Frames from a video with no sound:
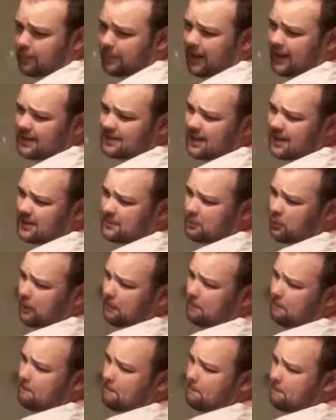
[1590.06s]
but I'd say it's
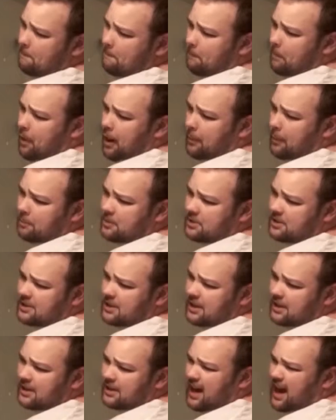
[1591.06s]
more bumps
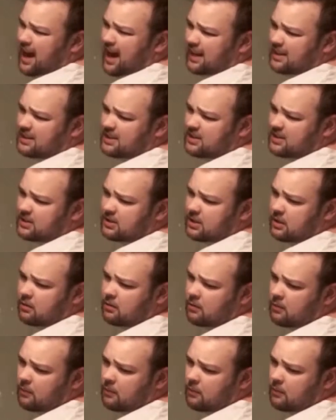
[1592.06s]
than dots.